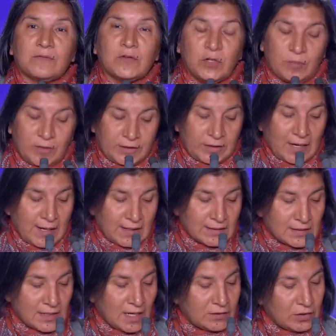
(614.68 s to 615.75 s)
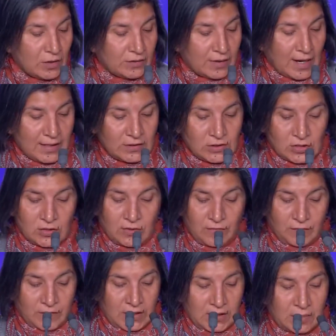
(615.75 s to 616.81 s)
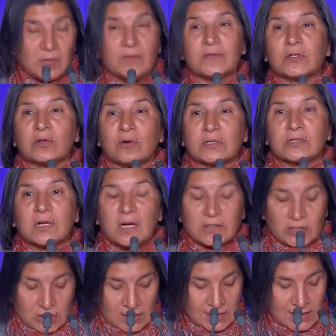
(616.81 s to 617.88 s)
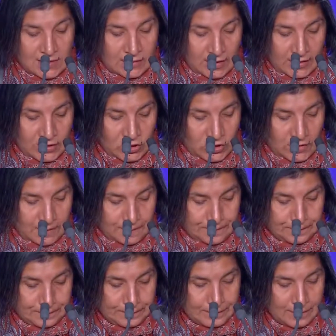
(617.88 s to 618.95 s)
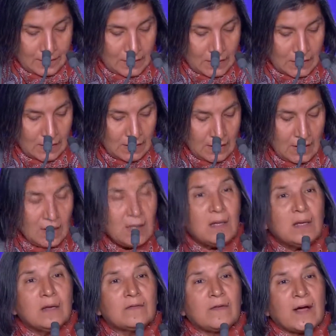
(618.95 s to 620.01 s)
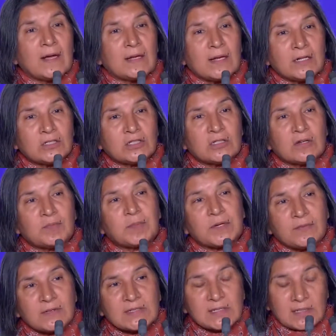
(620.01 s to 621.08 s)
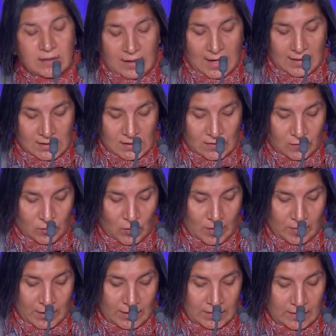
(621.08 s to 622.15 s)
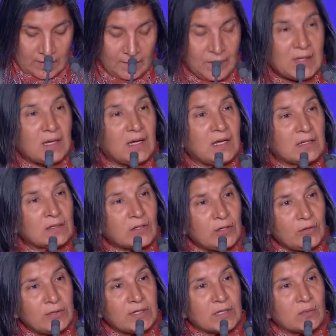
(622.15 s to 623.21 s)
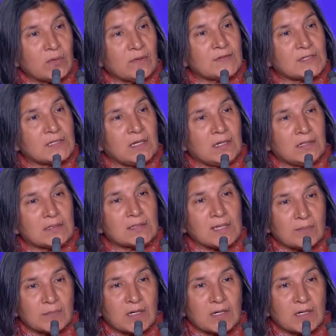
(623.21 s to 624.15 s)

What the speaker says: human rights and your right to the freedom of thought, conscience, and religion. Violation of privacy rights of women, including, we've seen in some